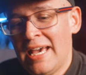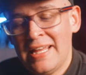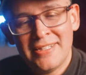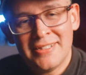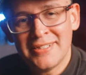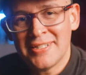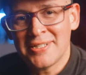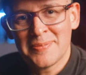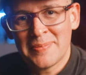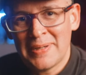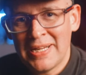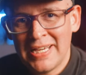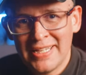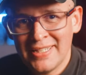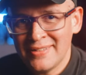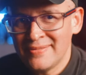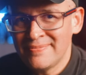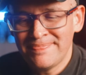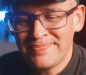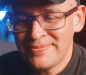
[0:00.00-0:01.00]
and the
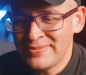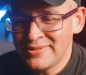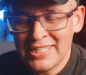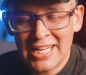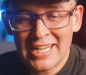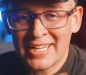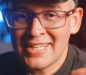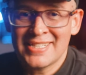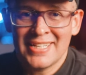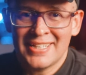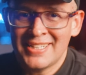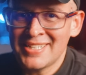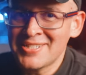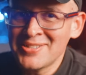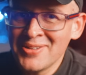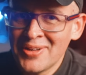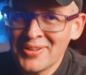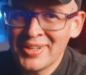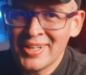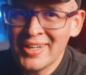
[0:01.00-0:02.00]
display like I said, there's
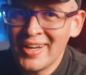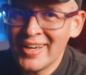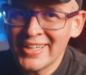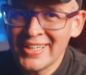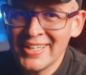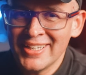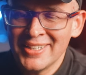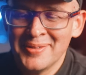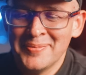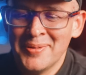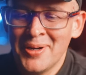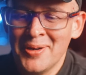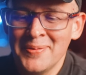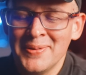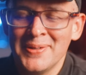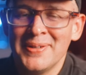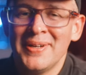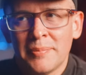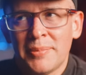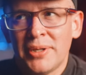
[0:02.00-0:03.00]
nothing like it at the
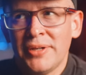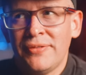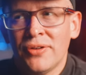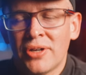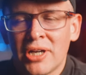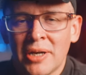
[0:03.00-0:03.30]
moment. But if you're